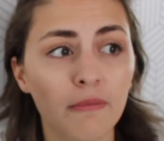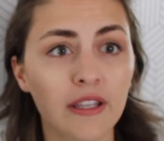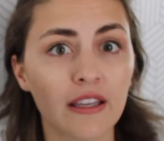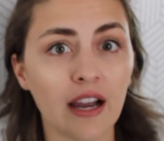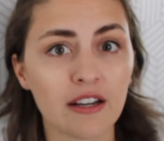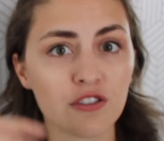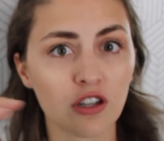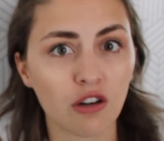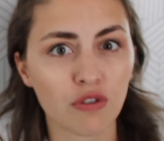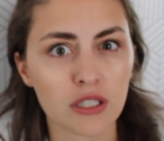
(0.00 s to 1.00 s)
he kind of
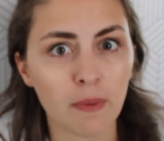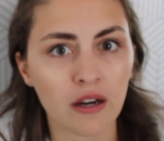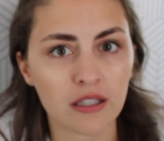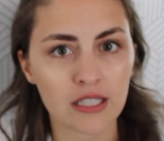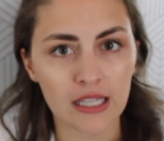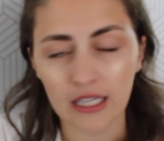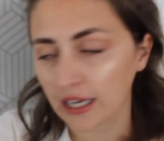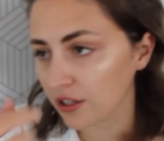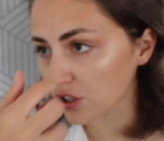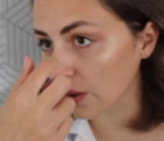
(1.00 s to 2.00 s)
started responding to
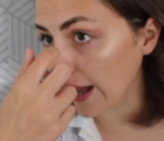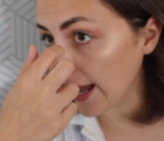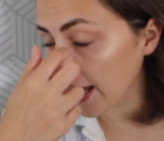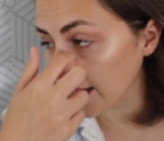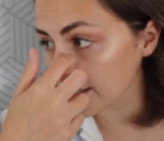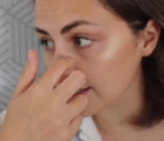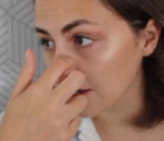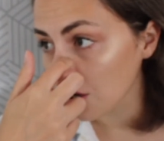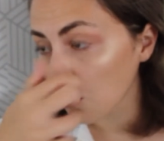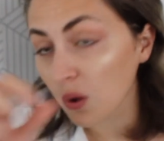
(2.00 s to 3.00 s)
eating. So eggs,
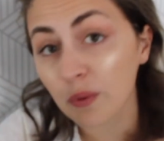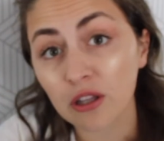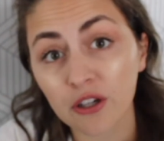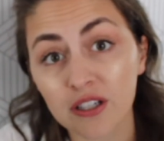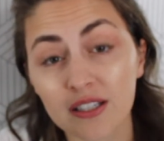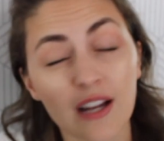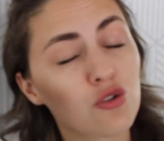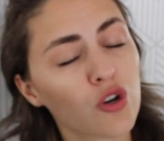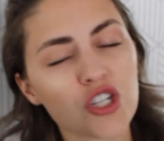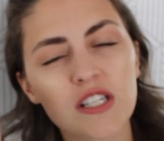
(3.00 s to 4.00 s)
what we learned is that
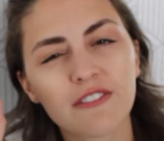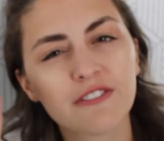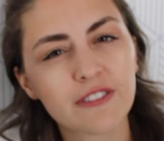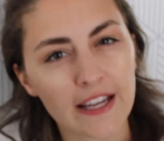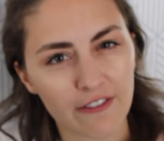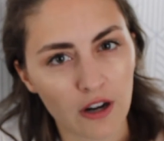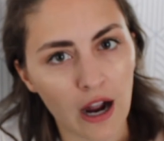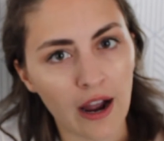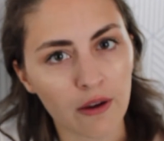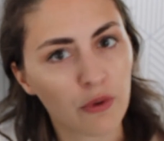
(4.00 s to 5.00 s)
George is a flavor
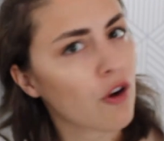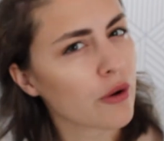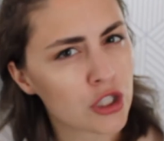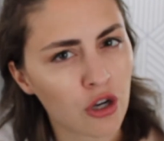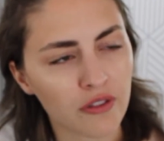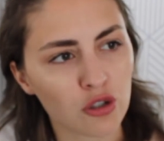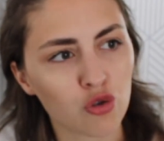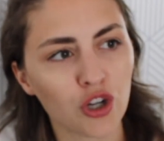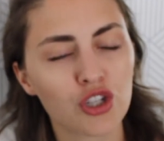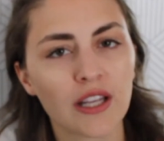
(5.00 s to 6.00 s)
guy. We've always known this.
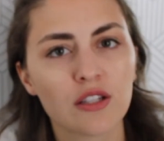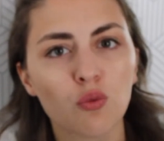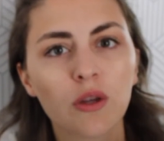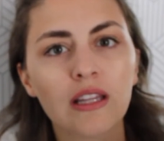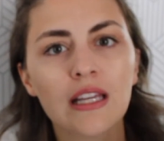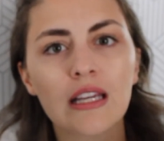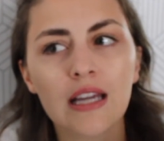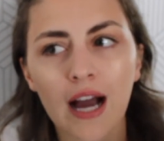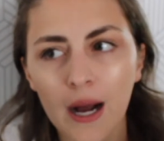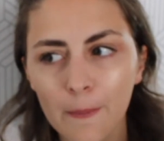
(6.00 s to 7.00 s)
George likes
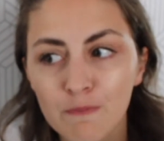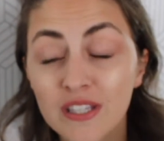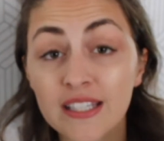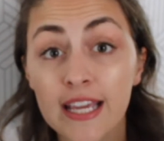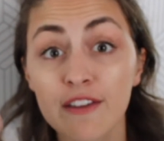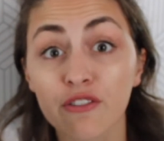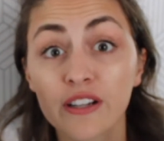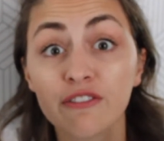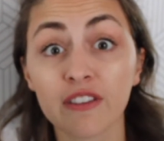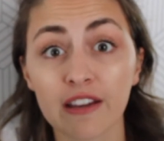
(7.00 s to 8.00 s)
really
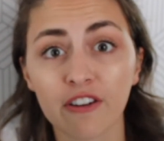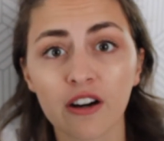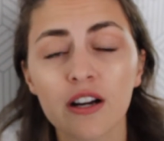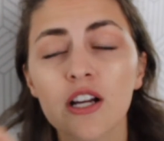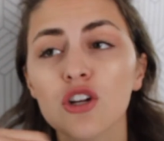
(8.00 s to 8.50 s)
savory flavor.